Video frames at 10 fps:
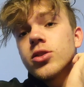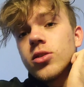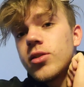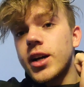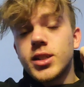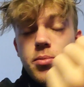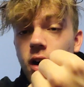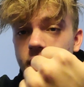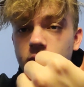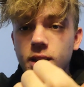sure they're actually
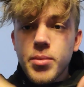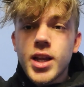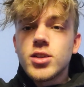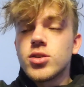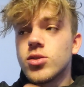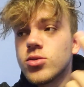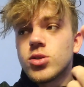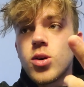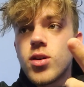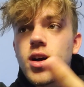bought in, making sure they'll
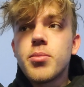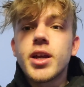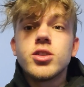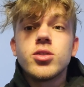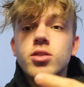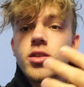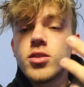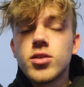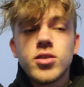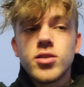show up, making sure that
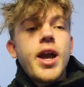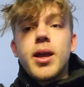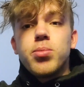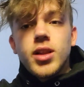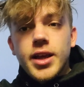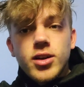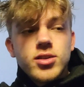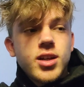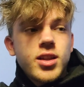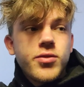they're A
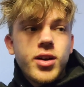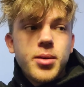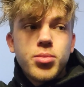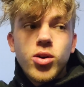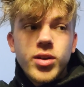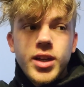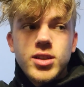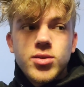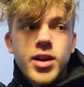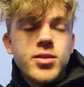players, not the fucking
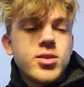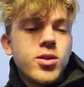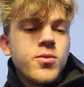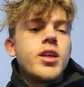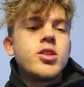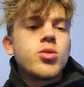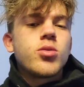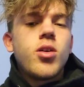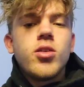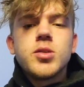brokies, right? So the intro
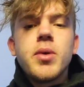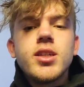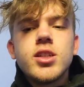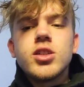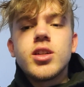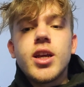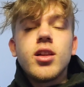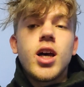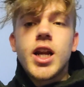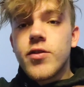call is basically just to get
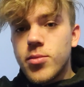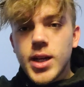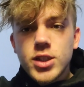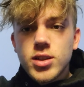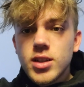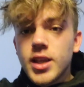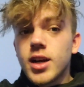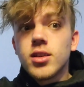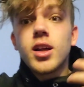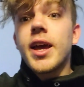a lot of information,
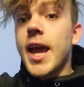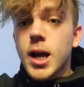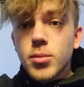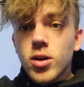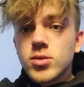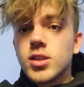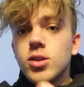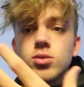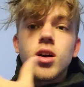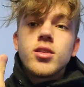get a lot of ammo to
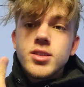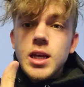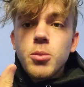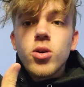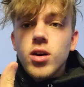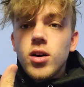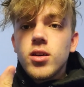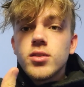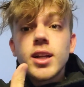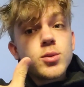use on the demo
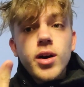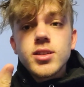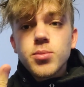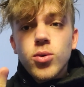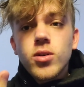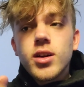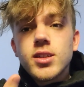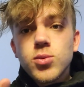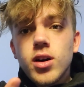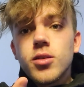call. That's why it's important
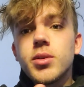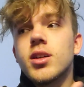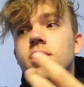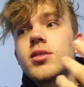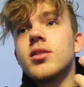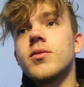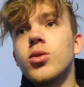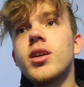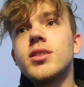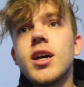as well, because
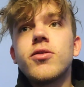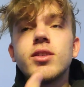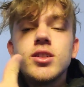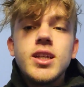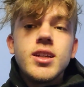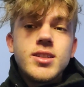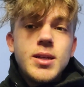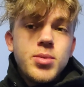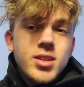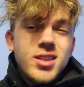you can definitely dig
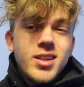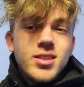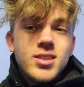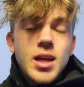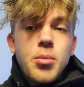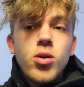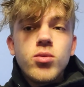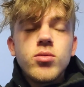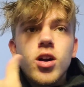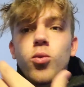deep into the
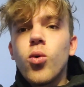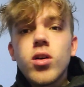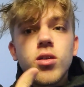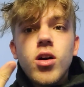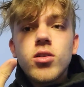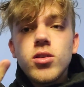demo on a one call